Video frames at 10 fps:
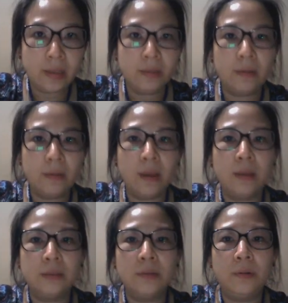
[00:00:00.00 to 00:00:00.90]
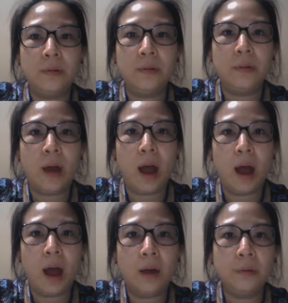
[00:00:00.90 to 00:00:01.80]
Okay, so
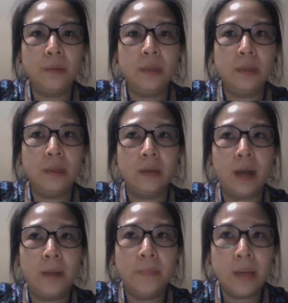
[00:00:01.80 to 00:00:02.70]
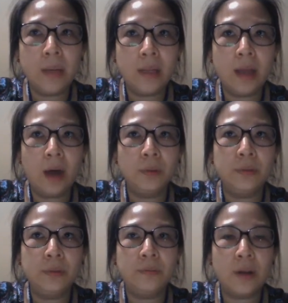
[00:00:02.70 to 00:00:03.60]
how the
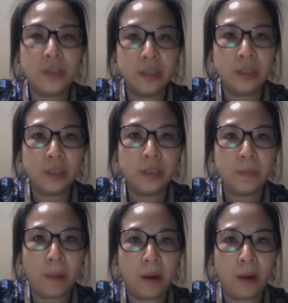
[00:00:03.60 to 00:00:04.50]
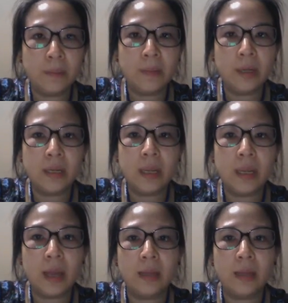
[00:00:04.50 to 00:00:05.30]
functional department can